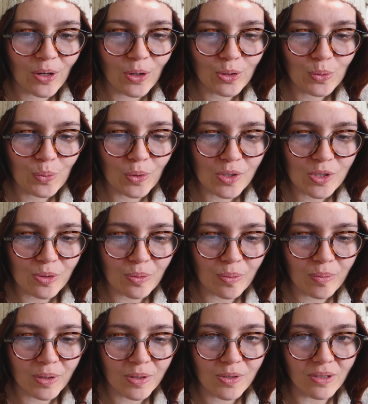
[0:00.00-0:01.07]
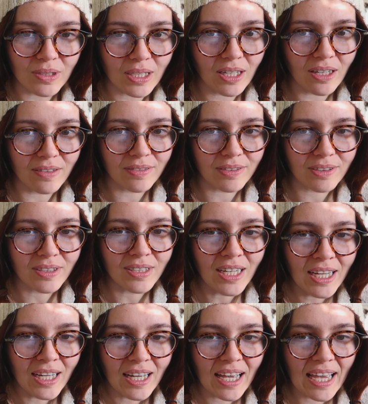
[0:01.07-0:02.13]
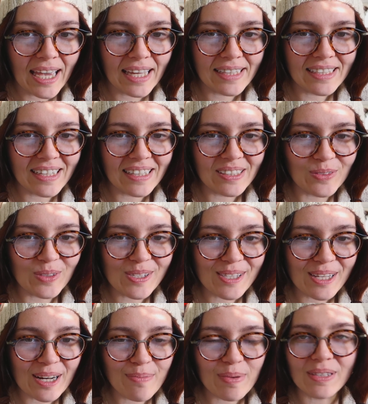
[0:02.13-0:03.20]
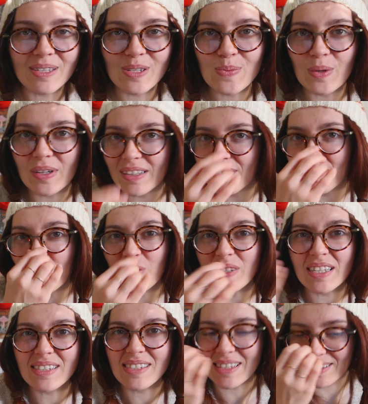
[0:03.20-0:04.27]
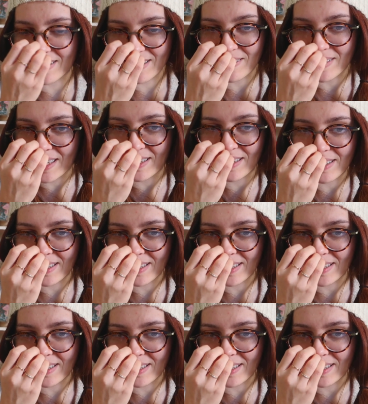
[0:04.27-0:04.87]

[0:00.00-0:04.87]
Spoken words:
hot water bottle cover, and the reason that I picked this one, even though it sounds kind of